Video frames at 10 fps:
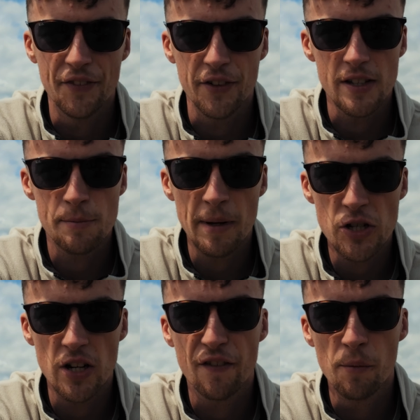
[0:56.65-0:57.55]
and
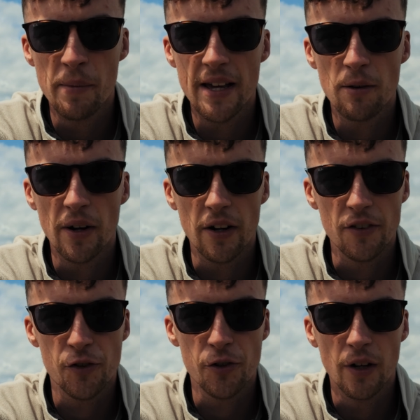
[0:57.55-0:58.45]
especially for me when
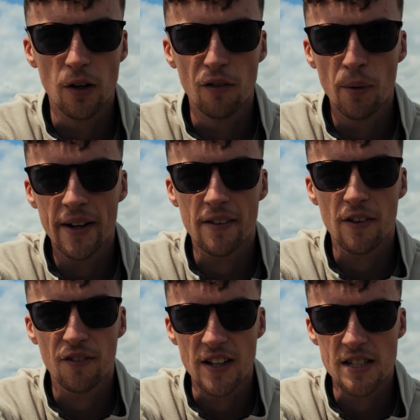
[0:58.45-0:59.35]
I shoot a lot of
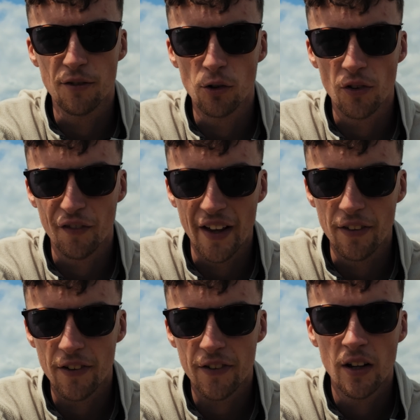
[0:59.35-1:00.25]
weddings, festivals,
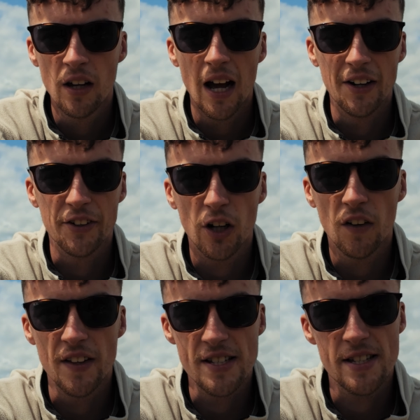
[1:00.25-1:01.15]
events, and you
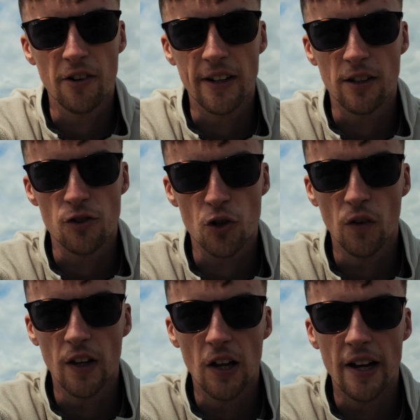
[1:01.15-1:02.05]
can't necessarily
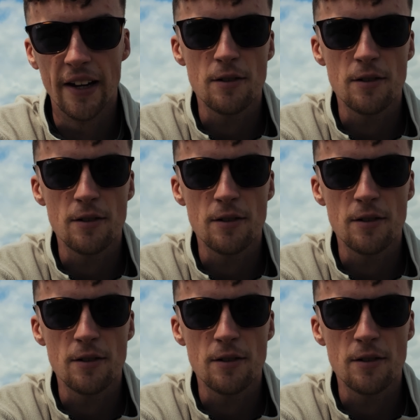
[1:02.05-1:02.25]
control the light.